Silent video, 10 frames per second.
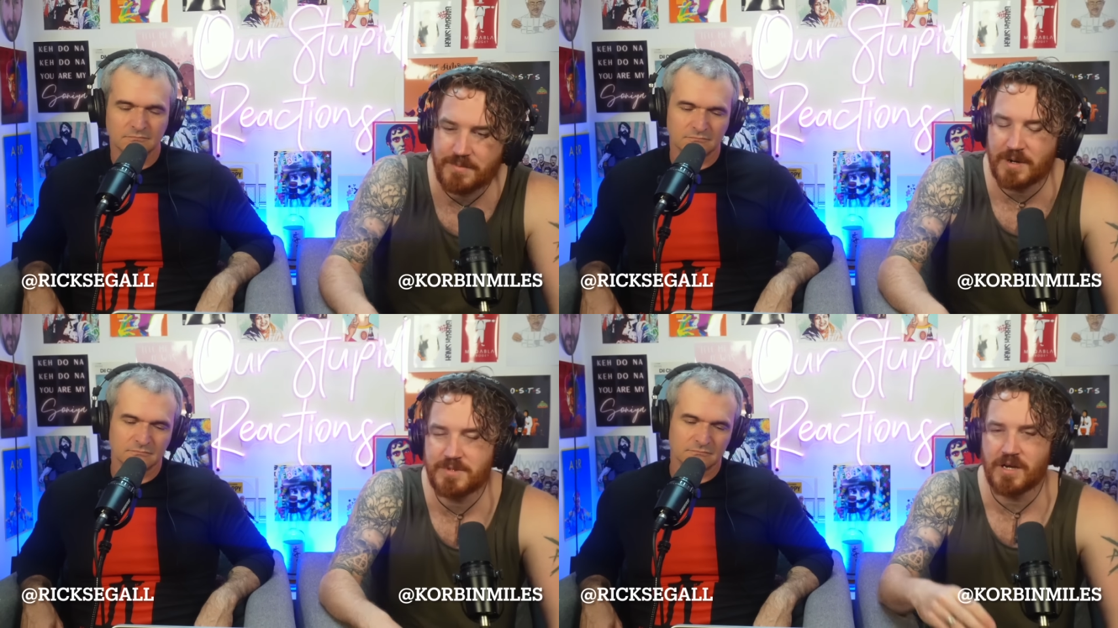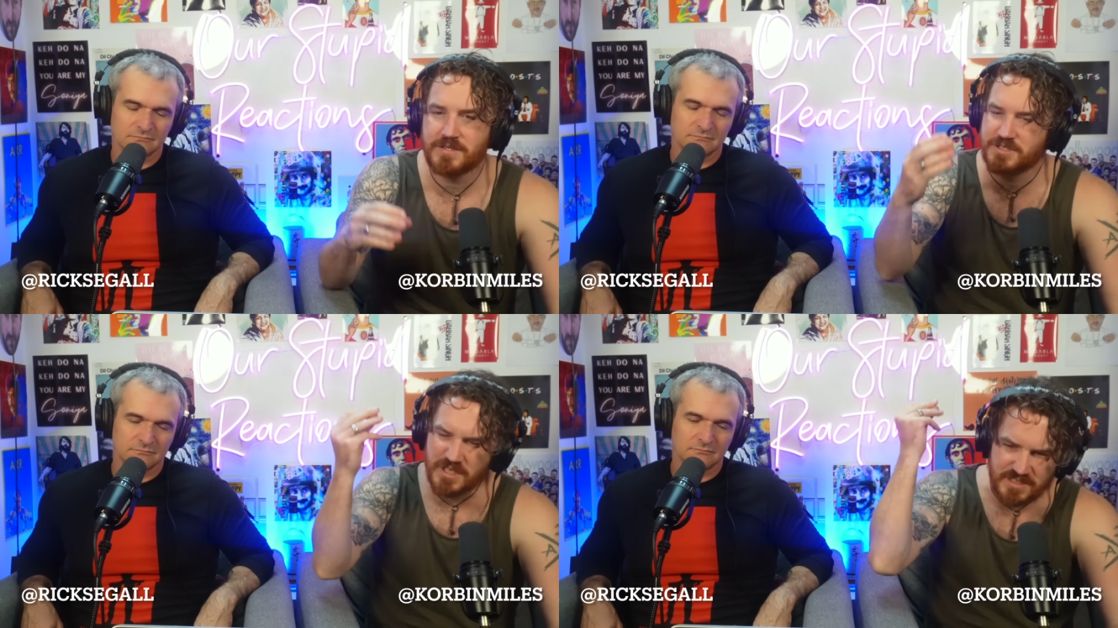Speaker 1: But I'm
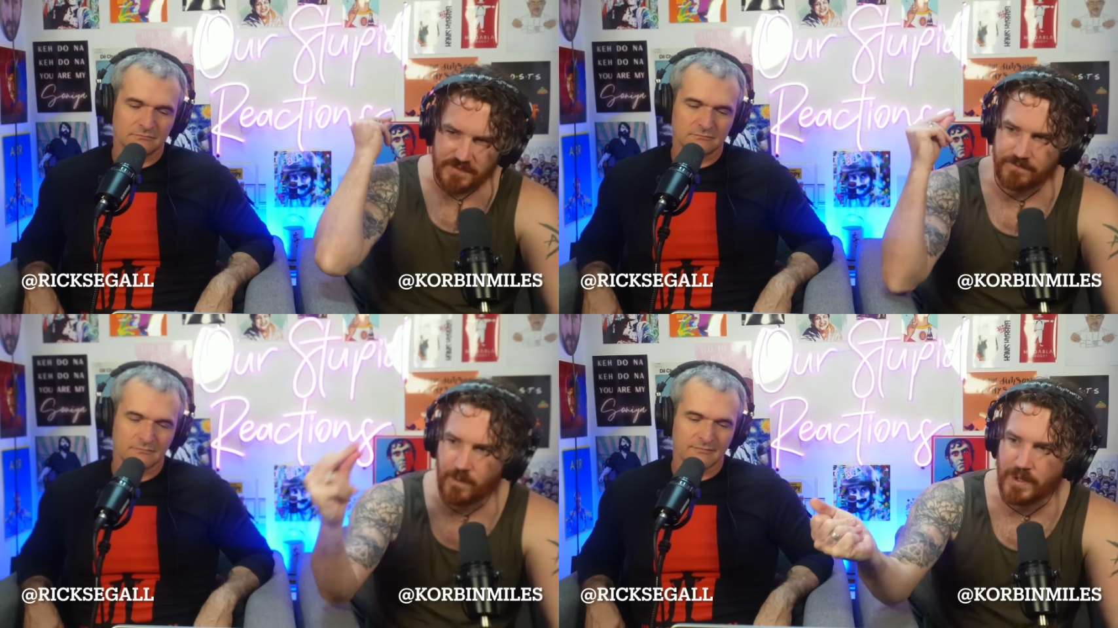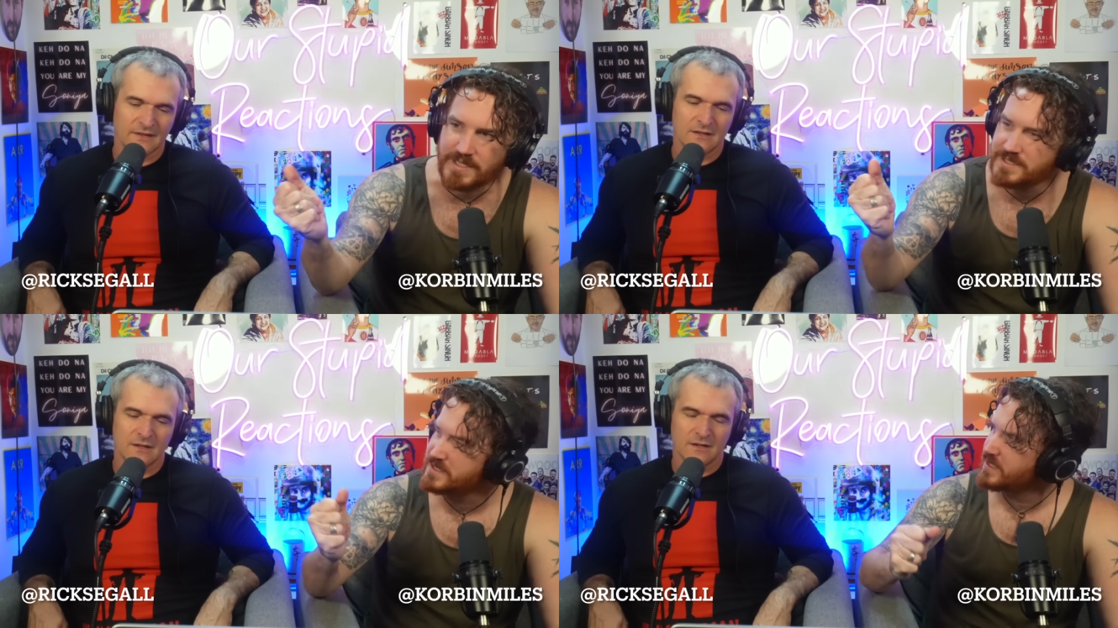talking just the
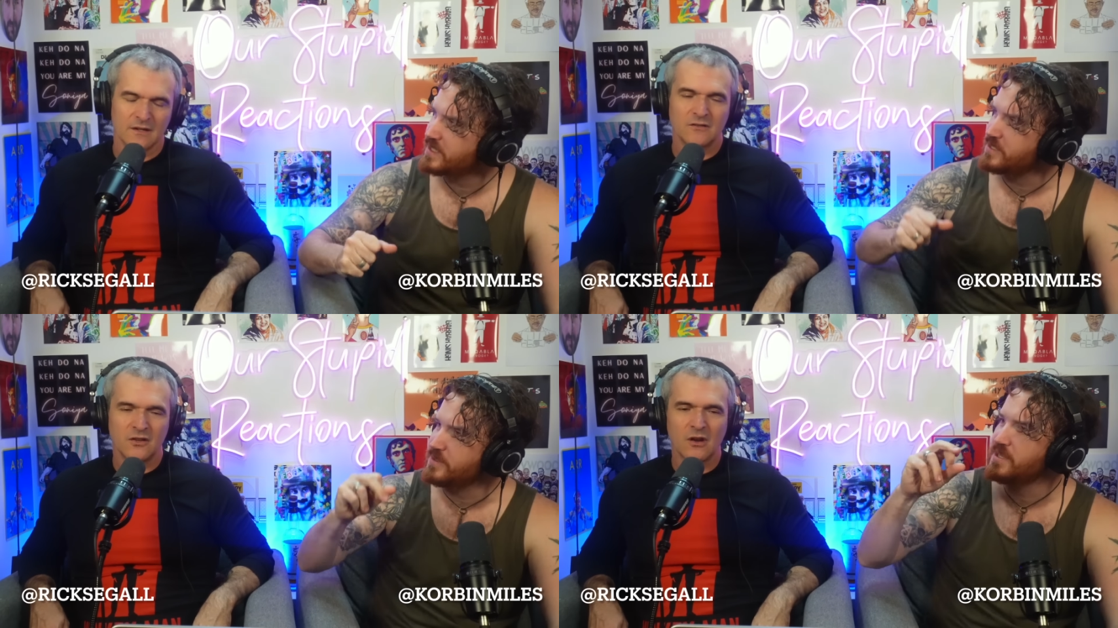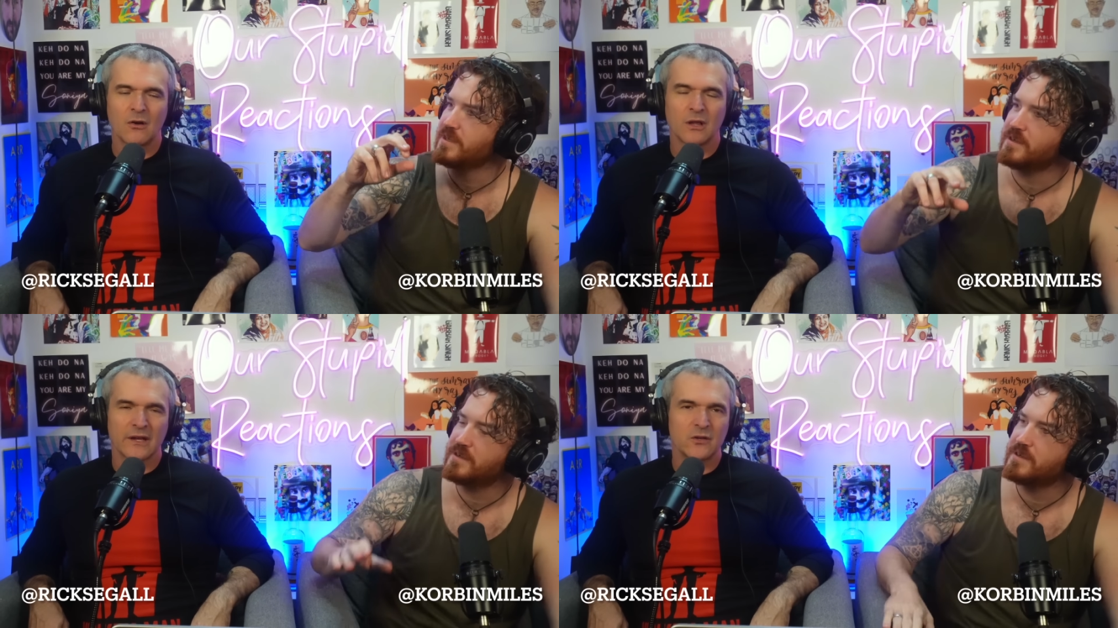voice. Like you,
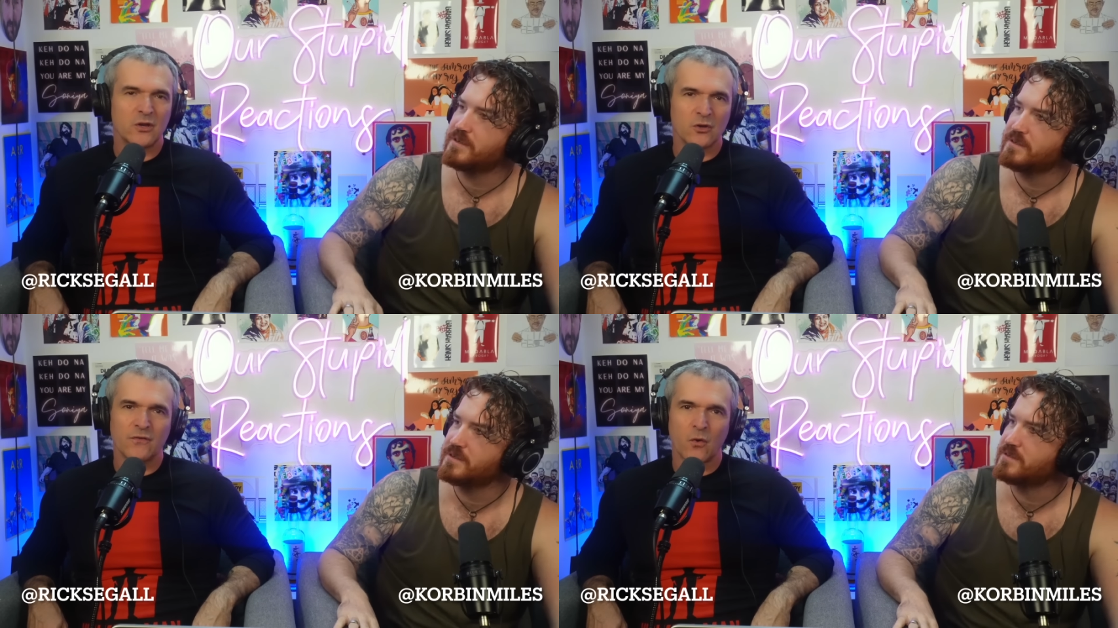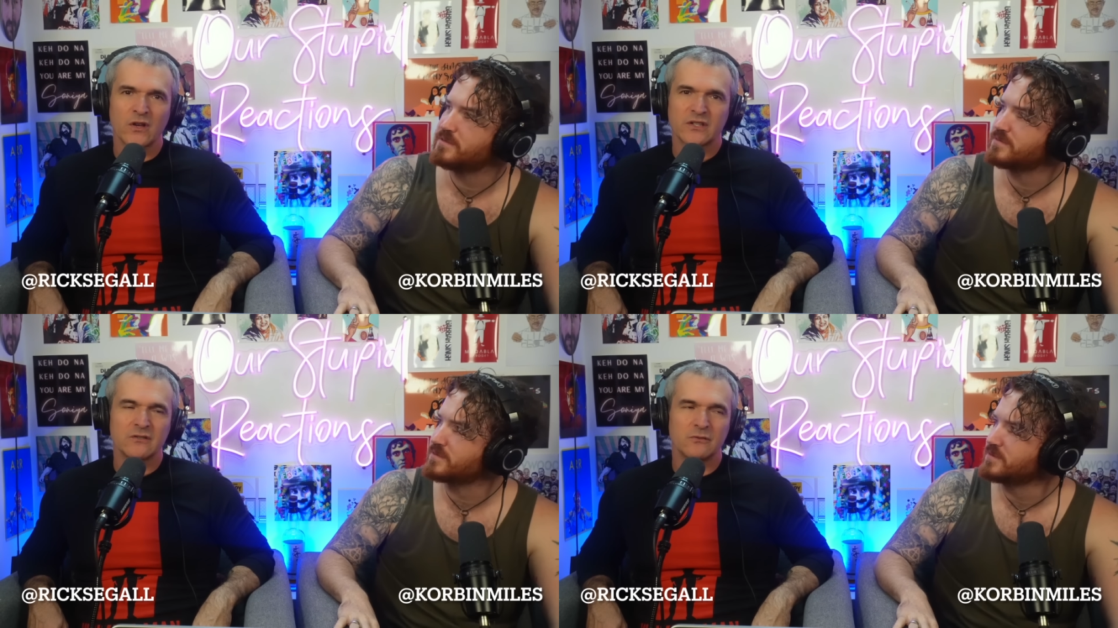no, you, like, you hear the
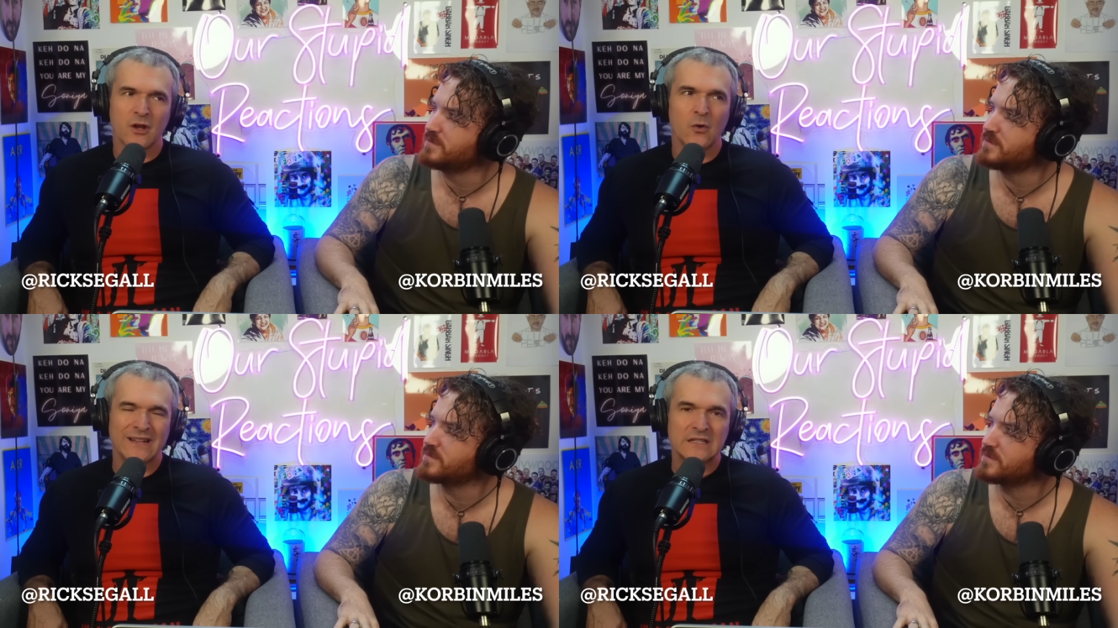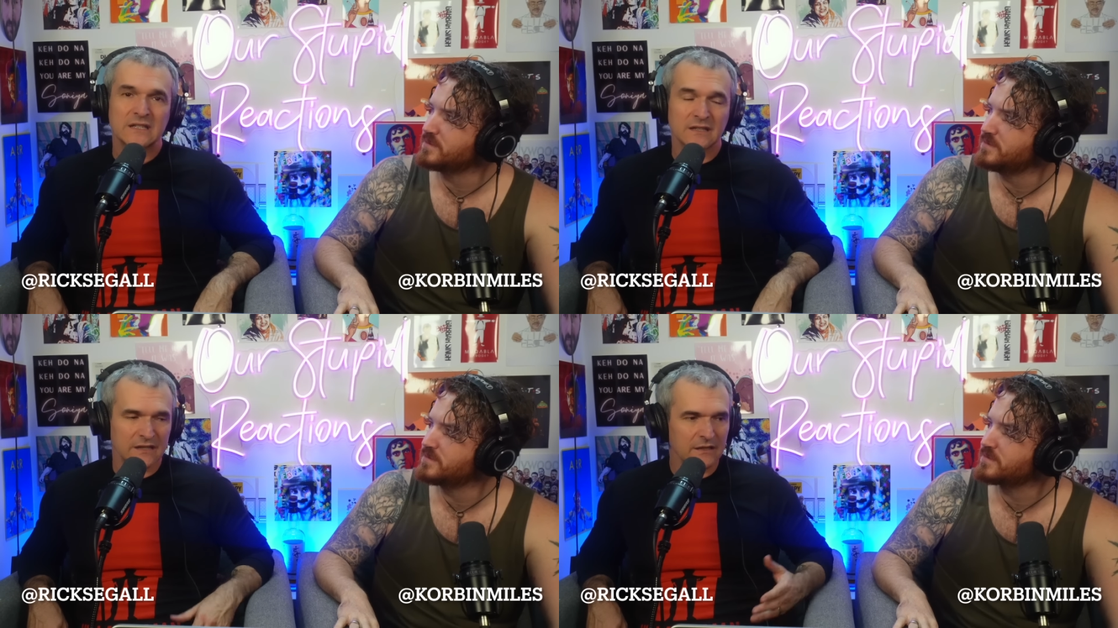voice and you know
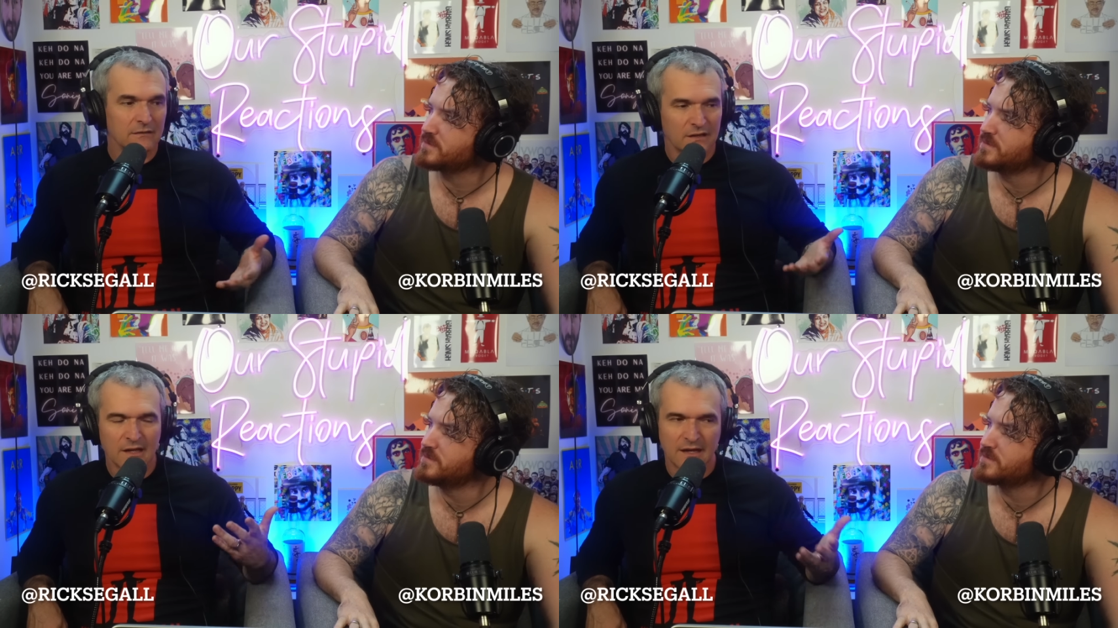instantly.